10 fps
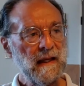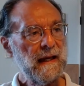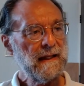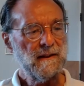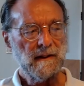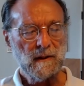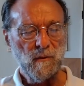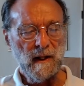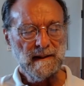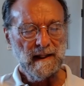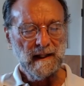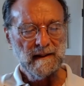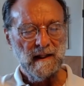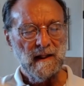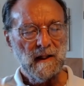And like Whitehead,
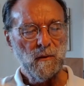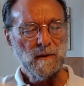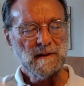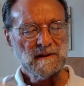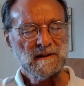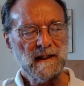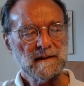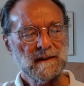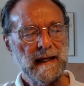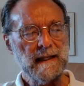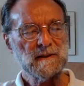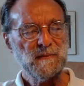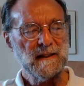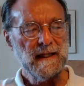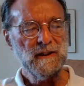I wanted to start an
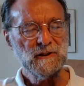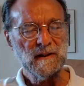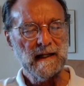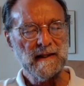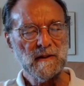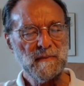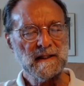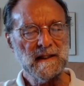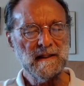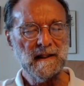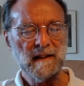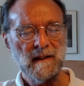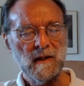explanation at the beginning